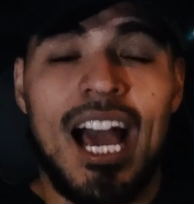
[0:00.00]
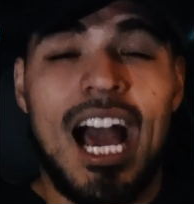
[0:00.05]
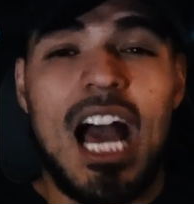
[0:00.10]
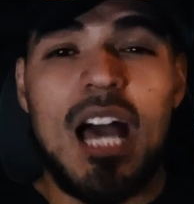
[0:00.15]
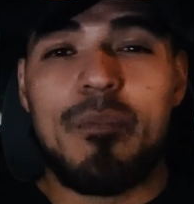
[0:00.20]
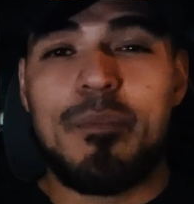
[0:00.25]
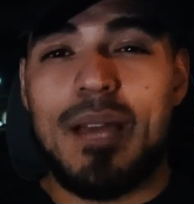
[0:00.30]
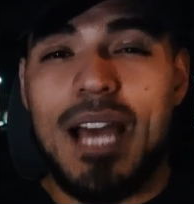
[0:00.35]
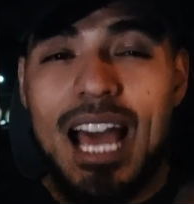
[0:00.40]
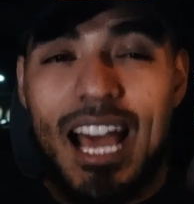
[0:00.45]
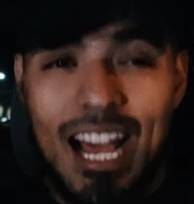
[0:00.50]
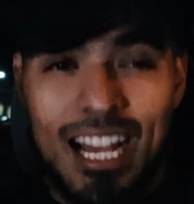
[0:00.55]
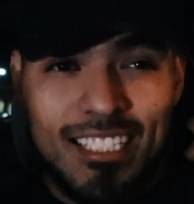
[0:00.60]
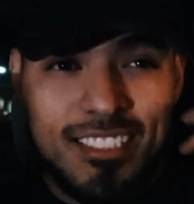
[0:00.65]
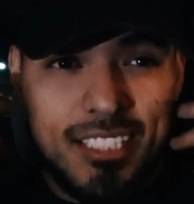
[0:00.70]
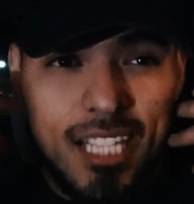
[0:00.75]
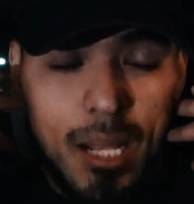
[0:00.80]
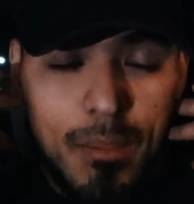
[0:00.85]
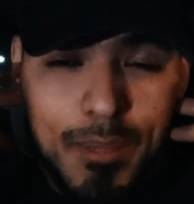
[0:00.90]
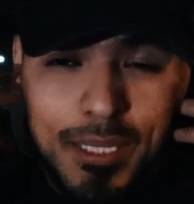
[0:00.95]
I, I
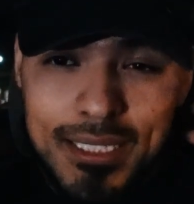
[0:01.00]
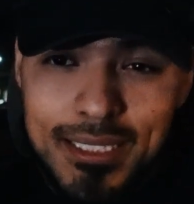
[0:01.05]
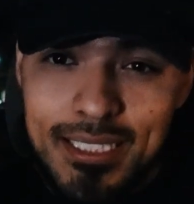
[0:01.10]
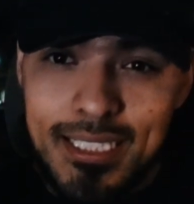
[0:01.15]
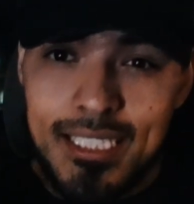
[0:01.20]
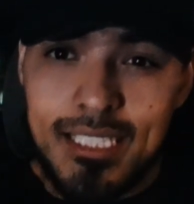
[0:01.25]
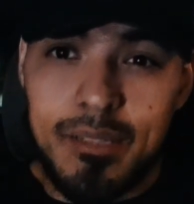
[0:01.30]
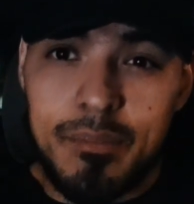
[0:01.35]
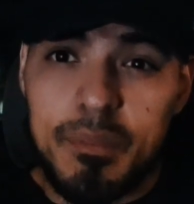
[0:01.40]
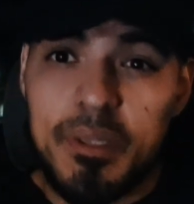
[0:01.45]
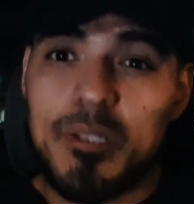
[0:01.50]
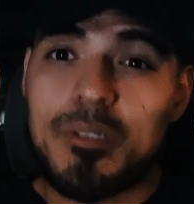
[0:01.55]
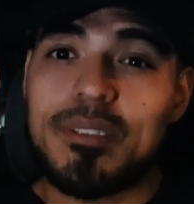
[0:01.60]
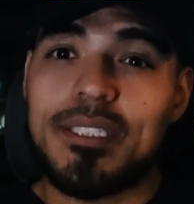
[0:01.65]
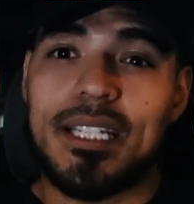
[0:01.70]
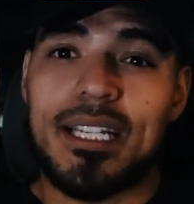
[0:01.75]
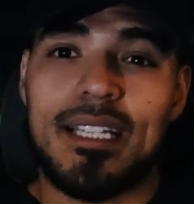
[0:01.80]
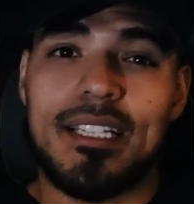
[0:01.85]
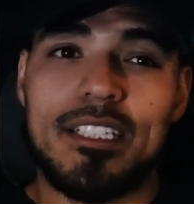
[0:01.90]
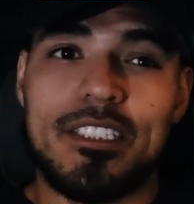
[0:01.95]
stopped listening to
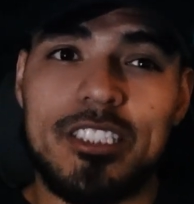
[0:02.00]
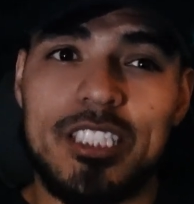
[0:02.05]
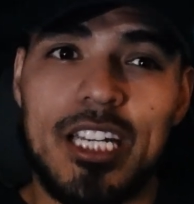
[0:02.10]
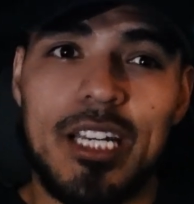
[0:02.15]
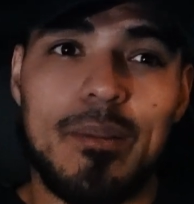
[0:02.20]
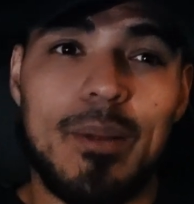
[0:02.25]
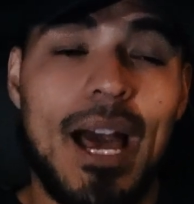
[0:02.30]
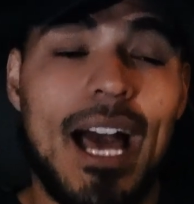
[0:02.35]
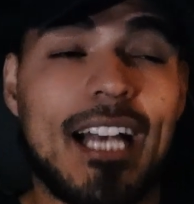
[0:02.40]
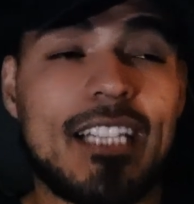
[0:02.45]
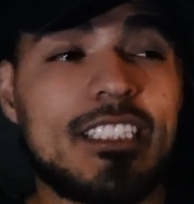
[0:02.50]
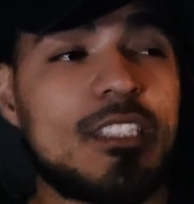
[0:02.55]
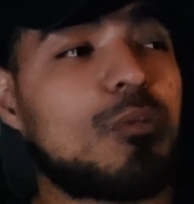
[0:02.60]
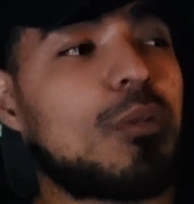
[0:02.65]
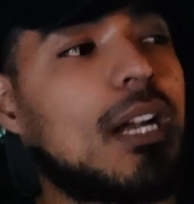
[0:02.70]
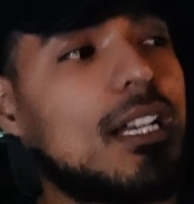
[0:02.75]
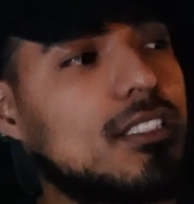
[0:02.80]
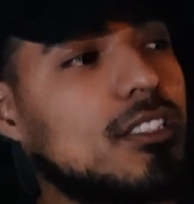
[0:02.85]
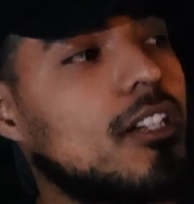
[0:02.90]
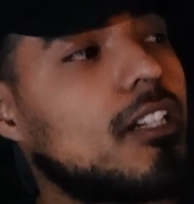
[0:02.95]
music in the gym. Actually,
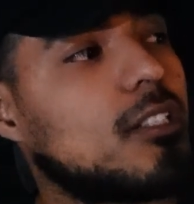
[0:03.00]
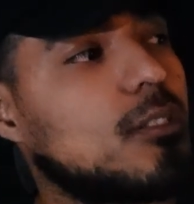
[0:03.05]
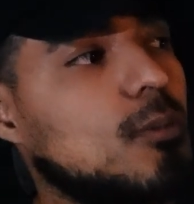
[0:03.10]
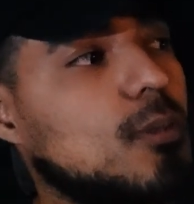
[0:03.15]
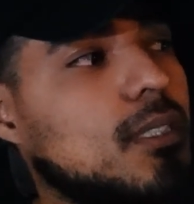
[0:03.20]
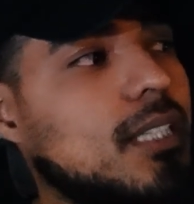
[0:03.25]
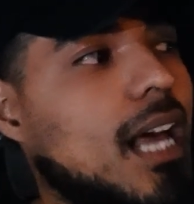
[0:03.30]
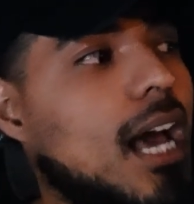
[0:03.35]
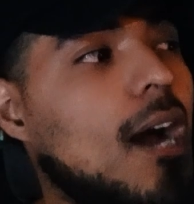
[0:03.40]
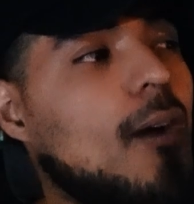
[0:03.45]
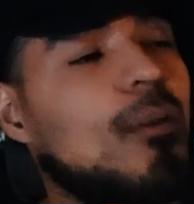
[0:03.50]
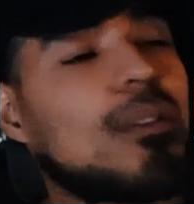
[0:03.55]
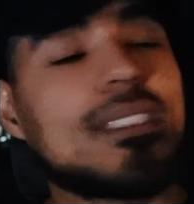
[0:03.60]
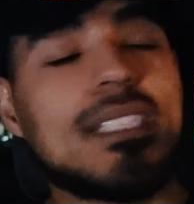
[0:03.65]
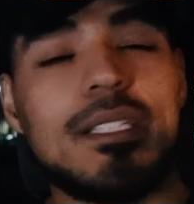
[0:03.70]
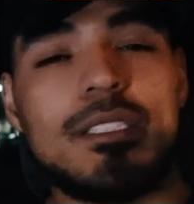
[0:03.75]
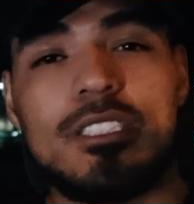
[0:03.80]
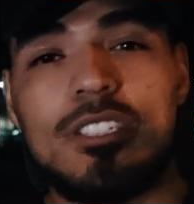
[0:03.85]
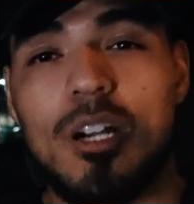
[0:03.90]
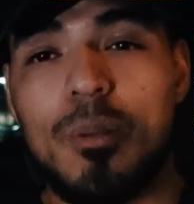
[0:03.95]
what I started doing now was
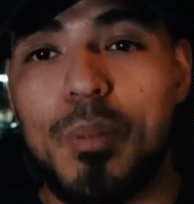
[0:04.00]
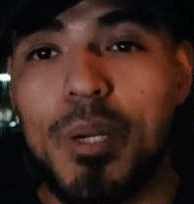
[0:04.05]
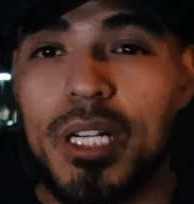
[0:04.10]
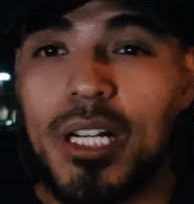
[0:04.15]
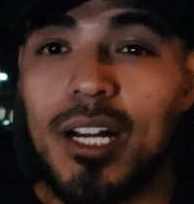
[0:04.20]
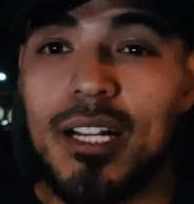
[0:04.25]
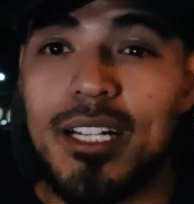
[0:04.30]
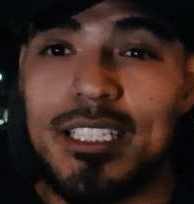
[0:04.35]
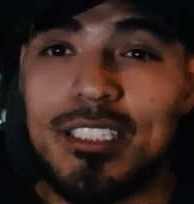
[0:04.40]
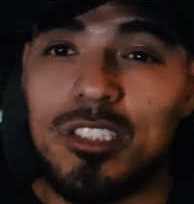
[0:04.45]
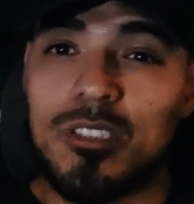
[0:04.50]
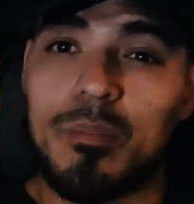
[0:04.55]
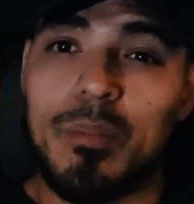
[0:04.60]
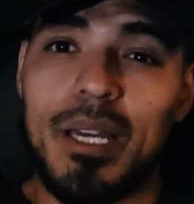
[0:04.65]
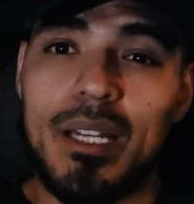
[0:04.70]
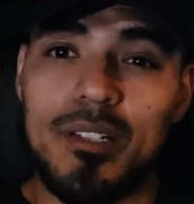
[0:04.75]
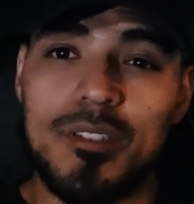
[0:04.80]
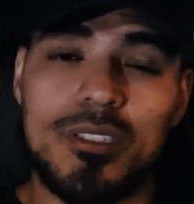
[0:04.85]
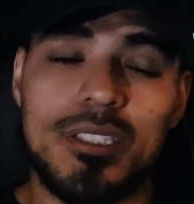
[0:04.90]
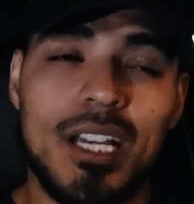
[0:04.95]
I started putting on
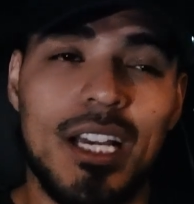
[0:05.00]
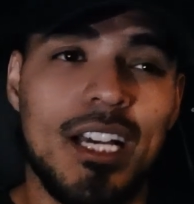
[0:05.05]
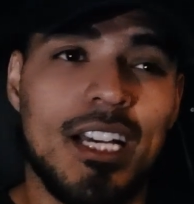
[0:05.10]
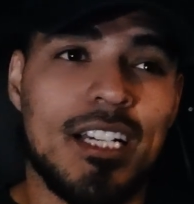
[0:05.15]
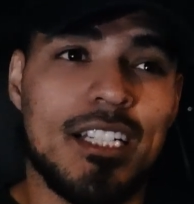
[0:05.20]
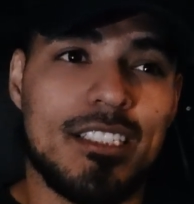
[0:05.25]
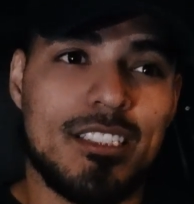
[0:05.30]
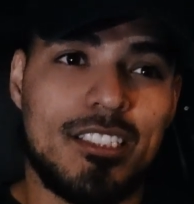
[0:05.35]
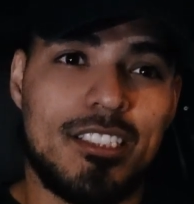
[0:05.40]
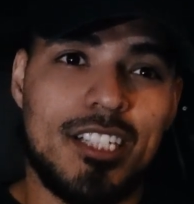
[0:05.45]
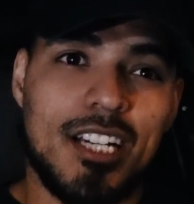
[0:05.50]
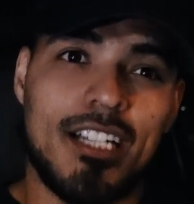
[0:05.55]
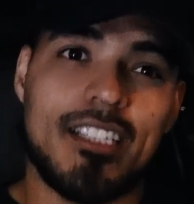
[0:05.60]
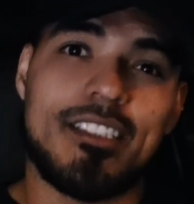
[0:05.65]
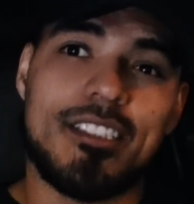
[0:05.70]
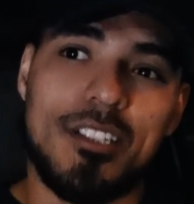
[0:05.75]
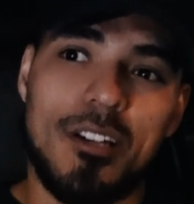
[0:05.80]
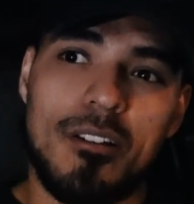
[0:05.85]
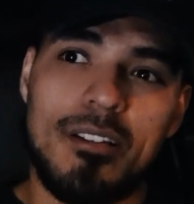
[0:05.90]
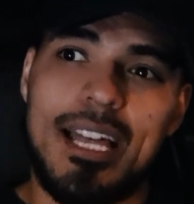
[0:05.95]
instrumentals just
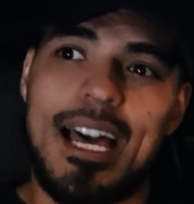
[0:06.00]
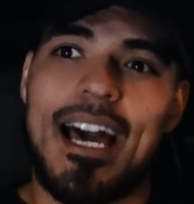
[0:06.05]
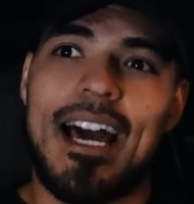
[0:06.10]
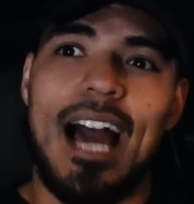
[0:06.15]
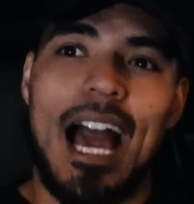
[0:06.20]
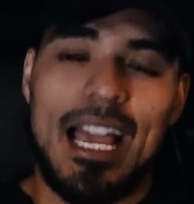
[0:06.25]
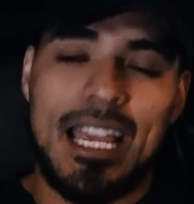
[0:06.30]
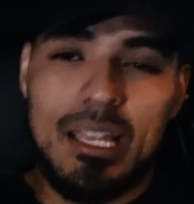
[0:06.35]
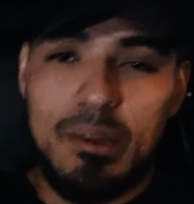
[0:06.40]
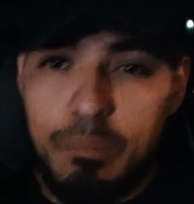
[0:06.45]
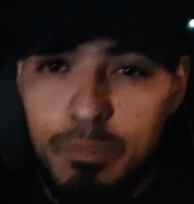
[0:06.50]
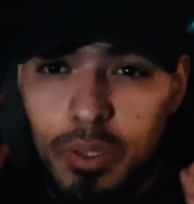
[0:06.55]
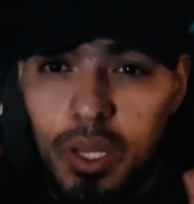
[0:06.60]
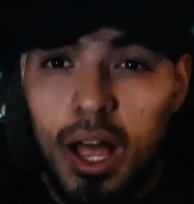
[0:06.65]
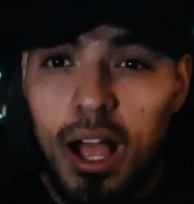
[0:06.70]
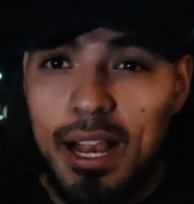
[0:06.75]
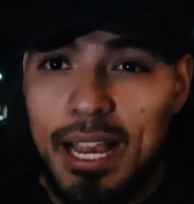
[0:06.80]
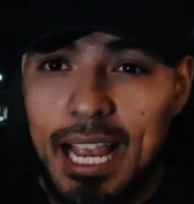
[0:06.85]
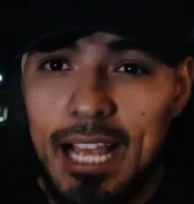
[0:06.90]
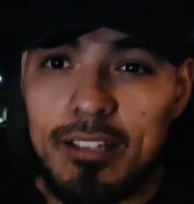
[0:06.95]
so that I can
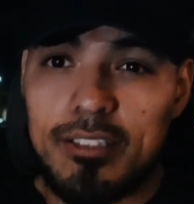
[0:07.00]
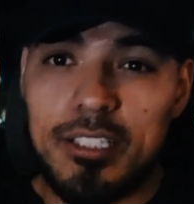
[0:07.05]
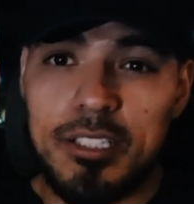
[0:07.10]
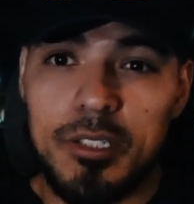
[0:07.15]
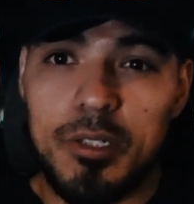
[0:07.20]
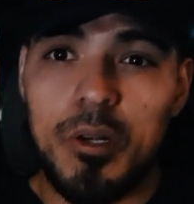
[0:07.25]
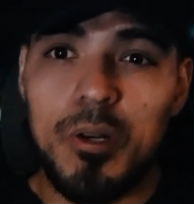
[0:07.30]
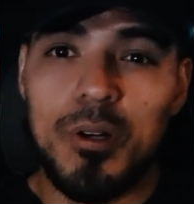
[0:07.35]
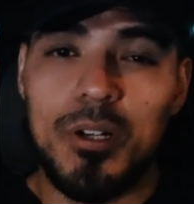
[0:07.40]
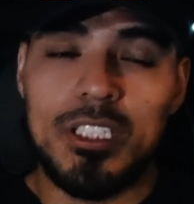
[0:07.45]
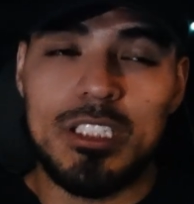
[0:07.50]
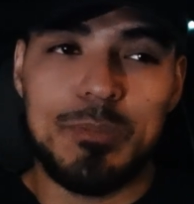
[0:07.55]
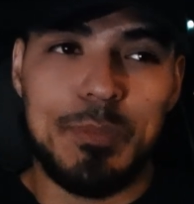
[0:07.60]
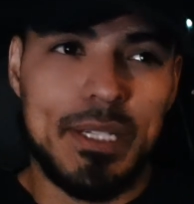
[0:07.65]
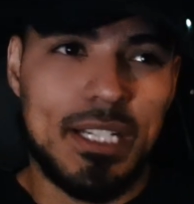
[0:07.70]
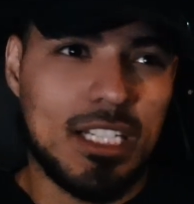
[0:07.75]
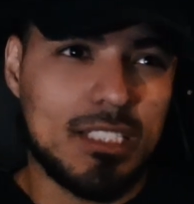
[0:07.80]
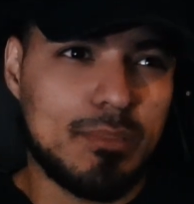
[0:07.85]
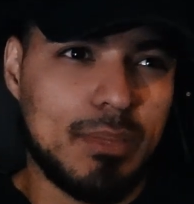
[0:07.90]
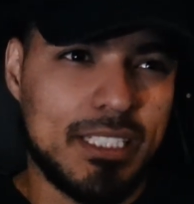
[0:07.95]
block out the noise
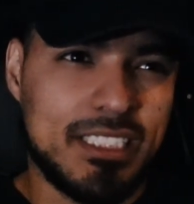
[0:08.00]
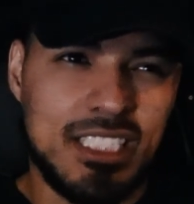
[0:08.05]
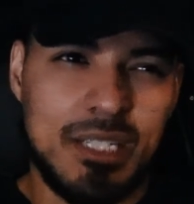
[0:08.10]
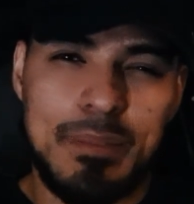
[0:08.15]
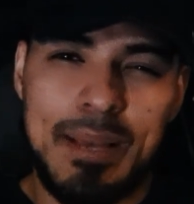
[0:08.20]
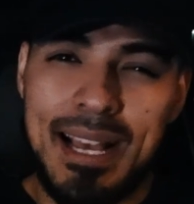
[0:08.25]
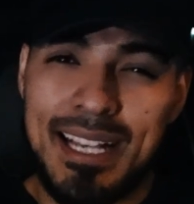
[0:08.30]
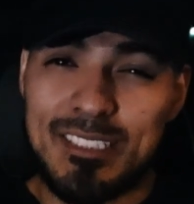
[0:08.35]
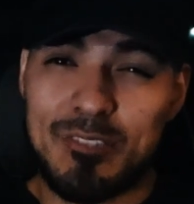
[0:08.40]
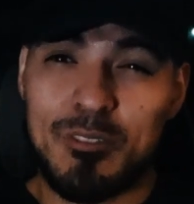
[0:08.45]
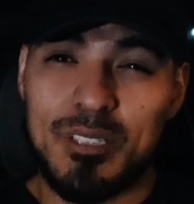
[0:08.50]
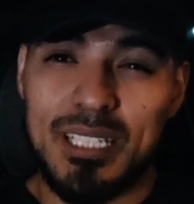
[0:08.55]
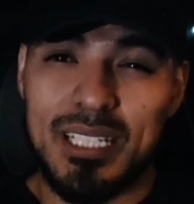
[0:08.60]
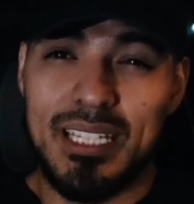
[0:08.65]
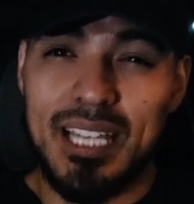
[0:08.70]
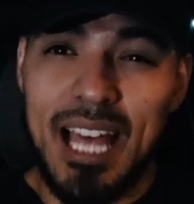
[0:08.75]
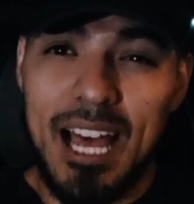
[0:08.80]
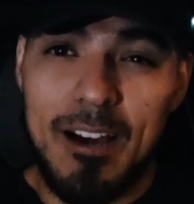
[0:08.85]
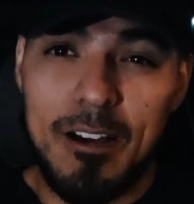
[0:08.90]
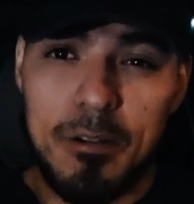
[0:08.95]
because my gym has really
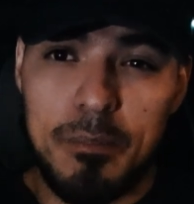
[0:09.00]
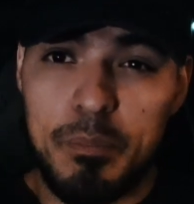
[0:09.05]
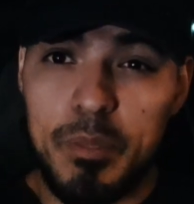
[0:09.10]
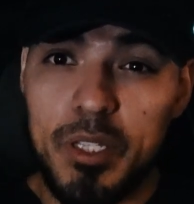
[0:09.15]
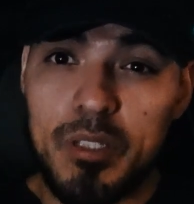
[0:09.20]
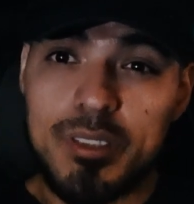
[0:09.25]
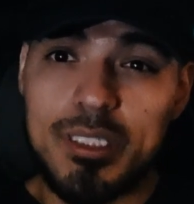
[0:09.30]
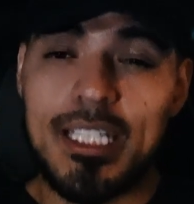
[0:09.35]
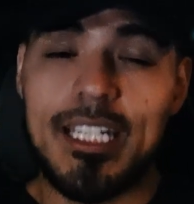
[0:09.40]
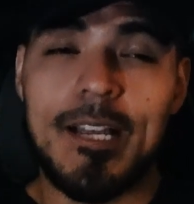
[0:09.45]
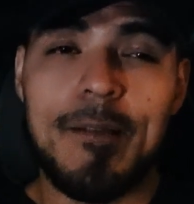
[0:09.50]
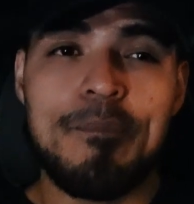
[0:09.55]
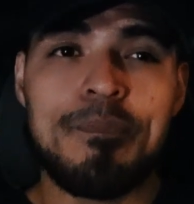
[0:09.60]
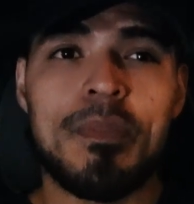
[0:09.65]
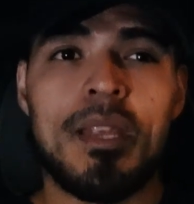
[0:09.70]
loud music